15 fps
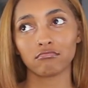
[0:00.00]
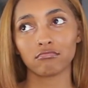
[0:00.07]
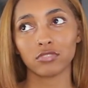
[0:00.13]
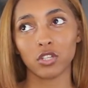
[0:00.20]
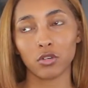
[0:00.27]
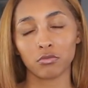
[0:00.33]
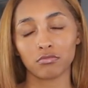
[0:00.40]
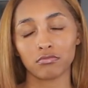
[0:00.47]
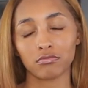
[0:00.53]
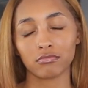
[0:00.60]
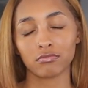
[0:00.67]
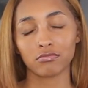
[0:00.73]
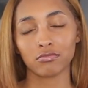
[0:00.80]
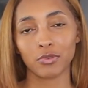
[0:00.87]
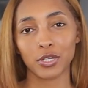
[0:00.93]
No,
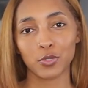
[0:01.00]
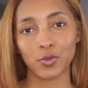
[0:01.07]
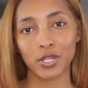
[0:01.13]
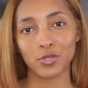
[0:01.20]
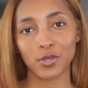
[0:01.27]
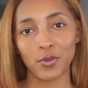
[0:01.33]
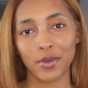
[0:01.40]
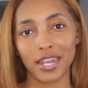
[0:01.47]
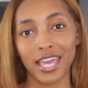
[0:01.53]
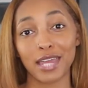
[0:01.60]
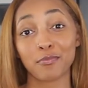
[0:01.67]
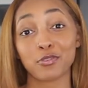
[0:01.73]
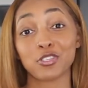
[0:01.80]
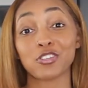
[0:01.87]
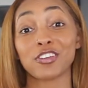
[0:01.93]
we're in twenty twenty-one. I got
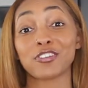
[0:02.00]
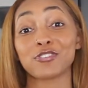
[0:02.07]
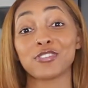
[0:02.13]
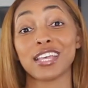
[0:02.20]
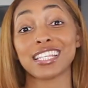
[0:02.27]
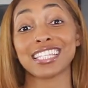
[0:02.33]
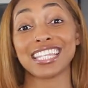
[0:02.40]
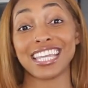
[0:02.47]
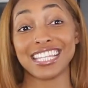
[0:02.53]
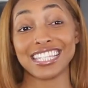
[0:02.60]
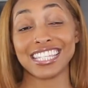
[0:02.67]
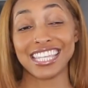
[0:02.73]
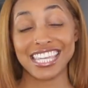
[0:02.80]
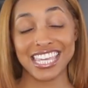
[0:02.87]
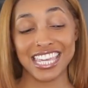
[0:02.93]
a personal trainer in two thousand
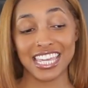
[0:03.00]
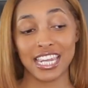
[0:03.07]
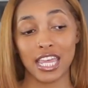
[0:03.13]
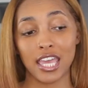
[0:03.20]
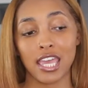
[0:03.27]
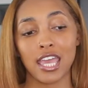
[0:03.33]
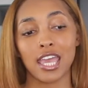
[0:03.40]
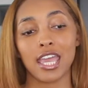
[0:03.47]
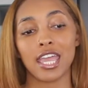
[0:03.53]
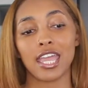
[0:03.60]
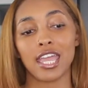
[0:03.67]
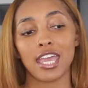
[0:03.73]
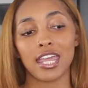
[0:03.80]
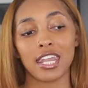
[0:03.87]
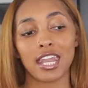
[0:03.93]
nineteen.
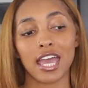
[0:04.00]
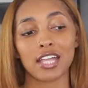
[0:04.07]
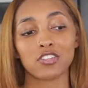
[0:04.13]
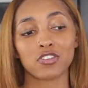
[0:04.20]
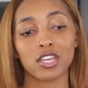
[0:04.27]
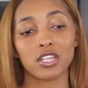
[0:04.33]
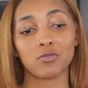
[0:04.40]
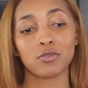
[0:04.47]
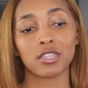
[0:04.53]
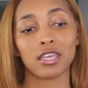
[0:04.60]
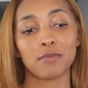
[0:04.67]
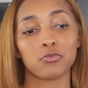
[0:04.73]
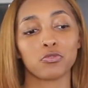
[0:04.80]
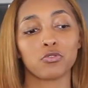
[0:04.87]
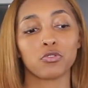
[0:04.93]
And I trained with
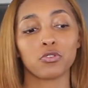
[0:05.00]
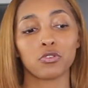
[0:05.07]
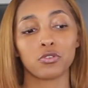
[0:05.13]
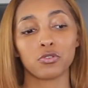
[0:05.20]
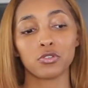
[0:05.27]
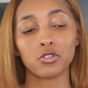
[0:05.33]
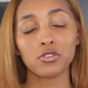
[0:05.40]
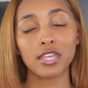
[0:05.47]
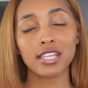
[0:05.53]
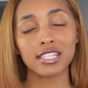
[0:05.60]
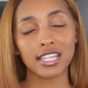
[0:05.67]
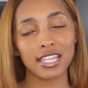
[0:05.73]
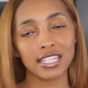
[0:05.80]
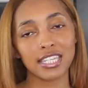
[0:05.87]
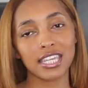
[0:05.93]
him through two
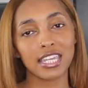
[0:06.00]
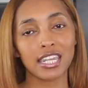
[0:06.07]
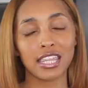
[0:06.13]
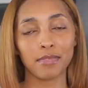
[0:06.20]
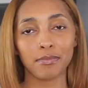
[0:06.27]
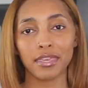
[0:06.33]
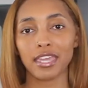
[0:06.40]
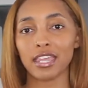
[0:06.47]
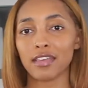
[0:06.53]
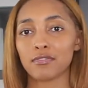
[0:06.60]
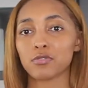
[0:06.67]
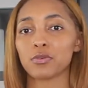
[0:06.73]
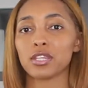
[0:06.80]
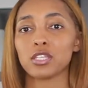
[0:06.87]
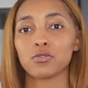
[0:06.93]
thousand nineteen and the beginning
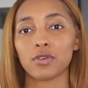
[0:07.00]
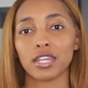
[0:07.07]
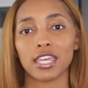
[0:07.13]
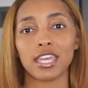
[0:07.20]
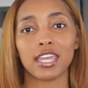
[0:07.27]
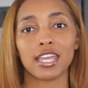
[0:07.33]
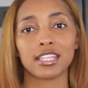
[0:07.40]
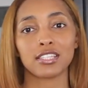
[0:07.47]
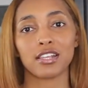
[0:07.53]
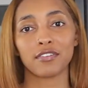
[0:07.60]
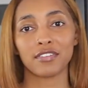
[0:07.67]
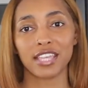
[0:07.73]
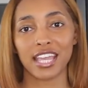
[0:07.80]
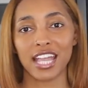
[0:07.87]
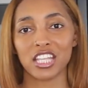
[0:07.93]
of twenty twenty until
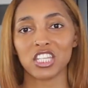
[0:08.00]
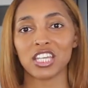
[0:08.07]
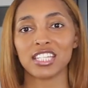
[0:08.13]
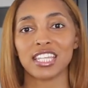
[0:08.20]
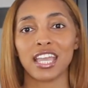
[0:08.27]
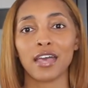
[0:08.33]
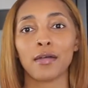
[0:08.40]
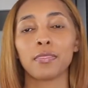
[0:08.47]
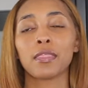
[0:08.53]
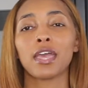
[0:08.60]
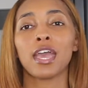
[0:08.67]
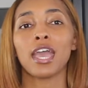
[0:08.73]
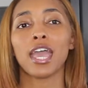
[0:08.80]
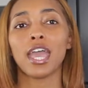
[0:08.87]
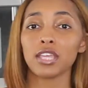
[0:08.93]
everything got shut down.
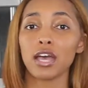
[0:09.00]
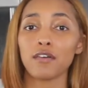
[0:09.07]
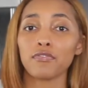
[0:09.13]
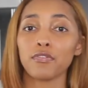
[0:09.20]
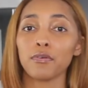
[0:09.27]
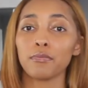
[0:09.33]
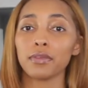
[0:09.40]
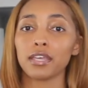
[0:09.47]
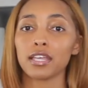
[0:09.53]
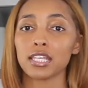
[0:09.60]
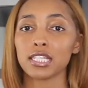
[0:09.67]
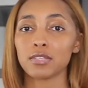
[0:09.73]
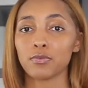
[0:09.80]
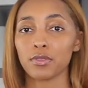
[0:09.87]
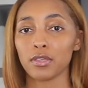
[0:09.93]
Really helpful,
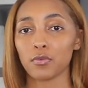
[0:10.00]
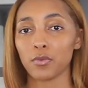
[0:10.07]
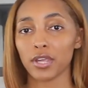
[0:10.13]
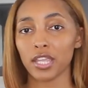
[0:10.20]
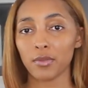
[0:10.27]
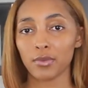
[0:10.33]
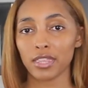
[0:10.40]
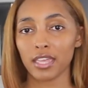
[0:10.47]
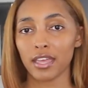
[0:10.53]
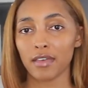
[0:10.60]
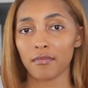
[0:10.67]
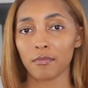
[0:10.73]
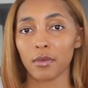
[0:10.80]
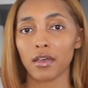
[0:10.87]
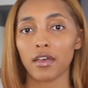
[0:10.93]
because within working with
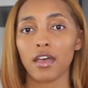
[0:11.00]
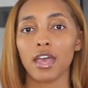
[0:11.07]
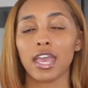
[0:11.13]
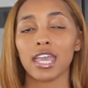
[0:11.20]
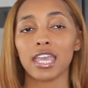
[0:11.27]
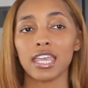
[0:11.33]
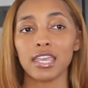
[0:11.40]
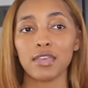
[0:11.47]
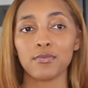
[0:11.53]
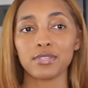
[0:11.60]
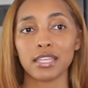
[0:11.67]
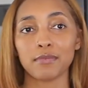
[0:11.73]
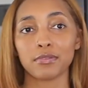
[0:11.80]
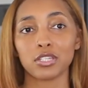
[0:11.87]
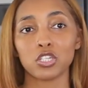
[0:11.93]
him, he
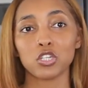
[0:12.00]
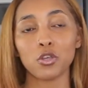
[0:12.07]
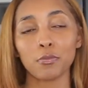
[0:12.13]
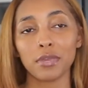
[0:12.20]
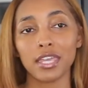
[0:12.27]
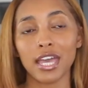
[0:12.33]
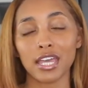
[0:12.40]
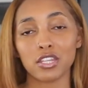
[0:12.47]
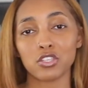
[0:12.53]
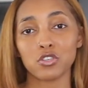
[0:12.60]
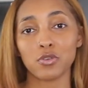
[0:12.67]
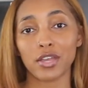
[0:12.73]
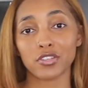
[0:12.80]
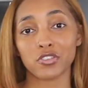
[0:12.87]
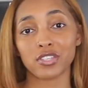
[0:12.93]
was able to show me how to
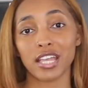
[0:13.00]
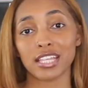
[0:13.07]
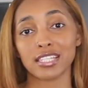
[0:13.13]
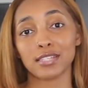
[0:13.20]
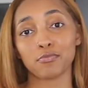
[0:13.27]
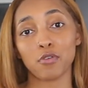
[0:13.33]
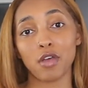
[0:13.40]
do exercises